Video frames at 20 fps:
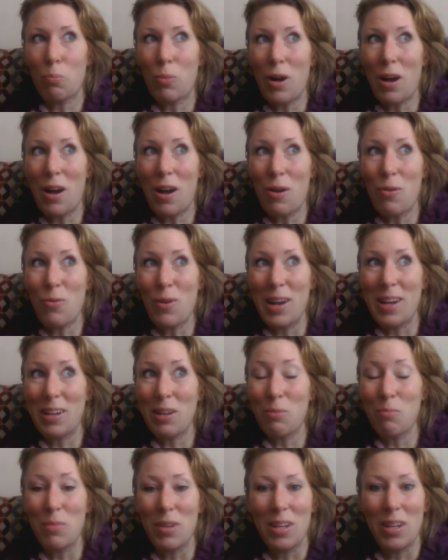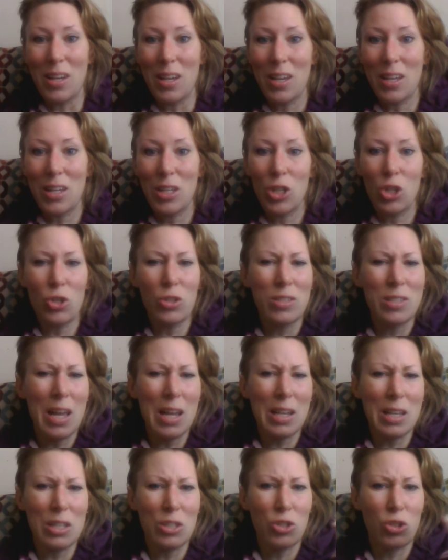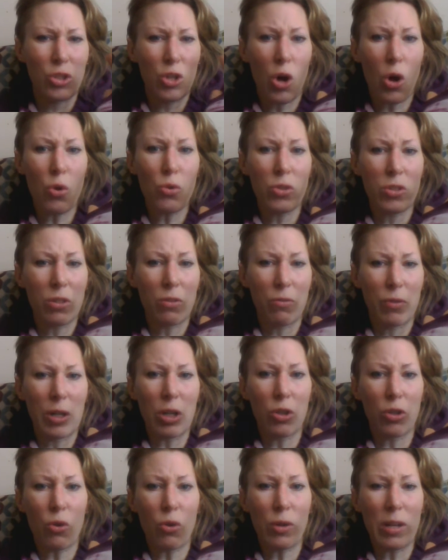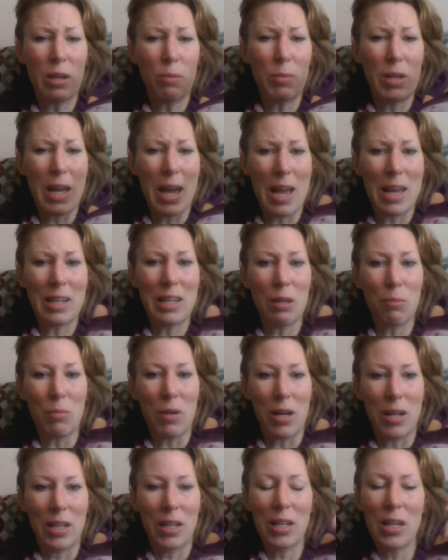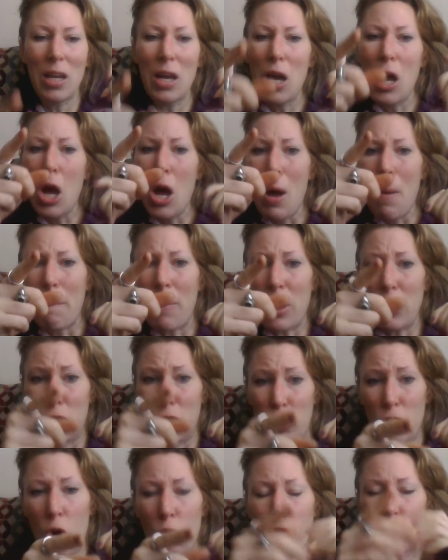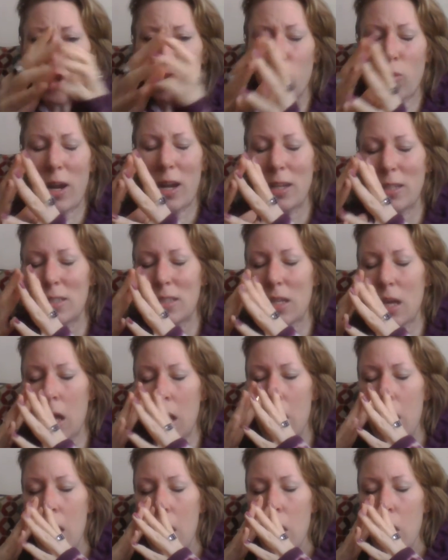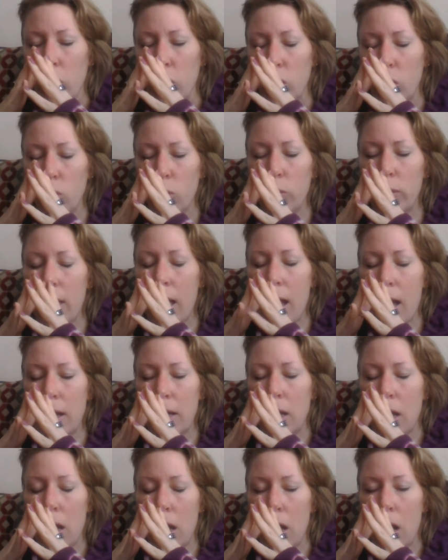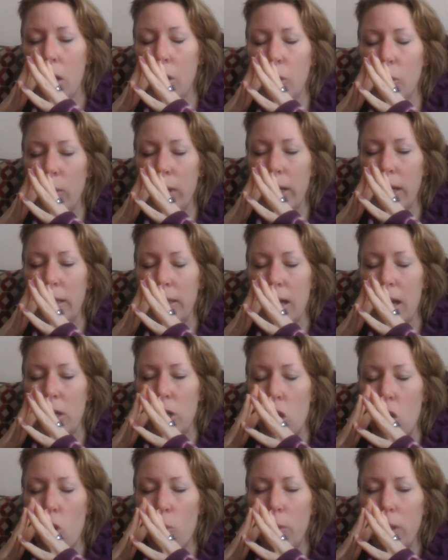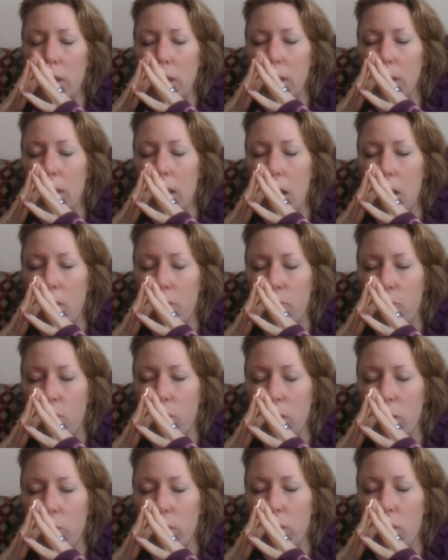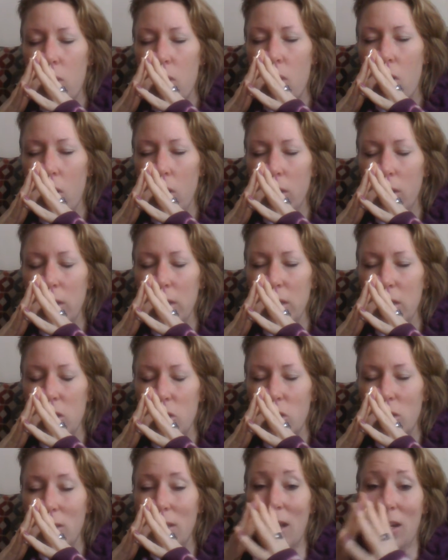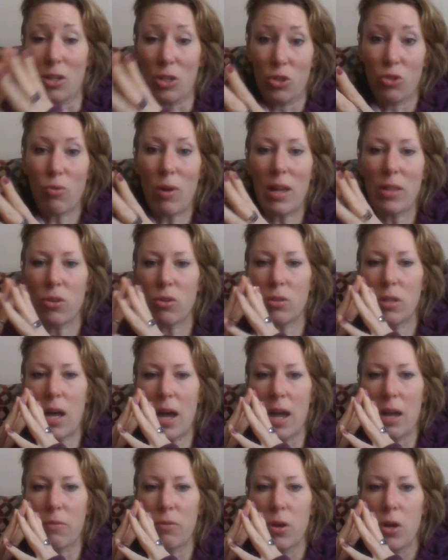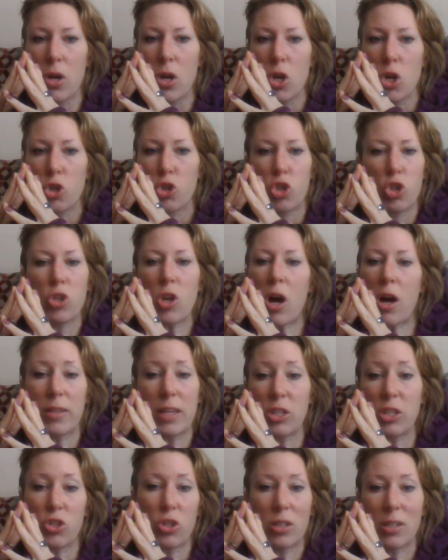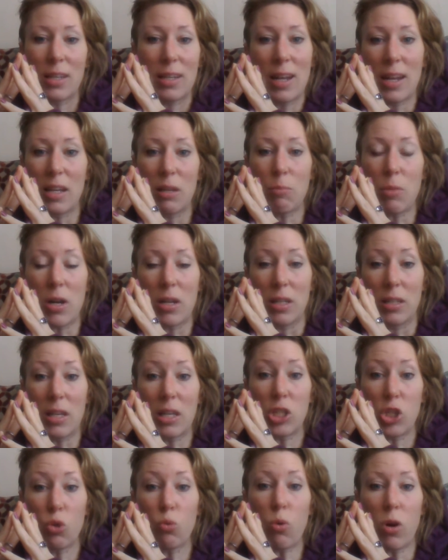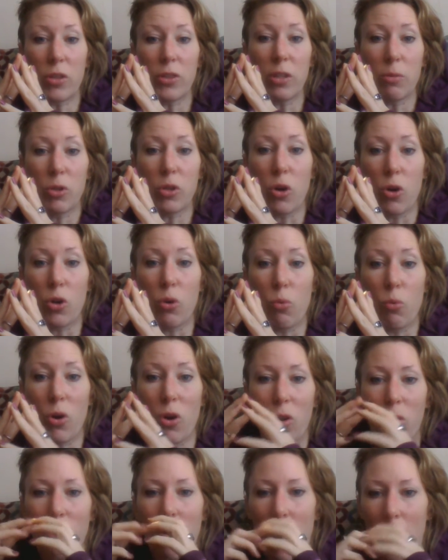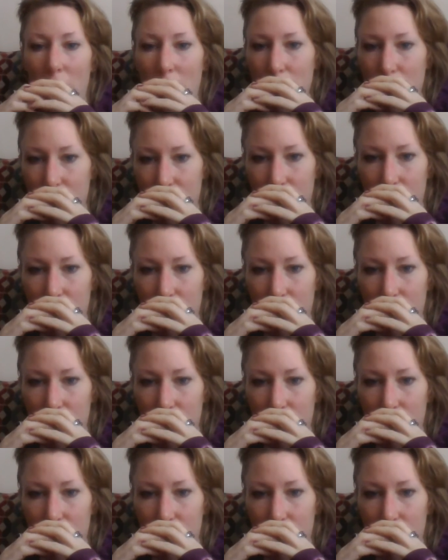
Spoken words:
But wait a minute. You're saying it's so severe, don't give me any money? But so, Teresa, you then agree that nobody in California with a heart condition that could threaten their life shouldn't get any money, that you want them to go to work, right?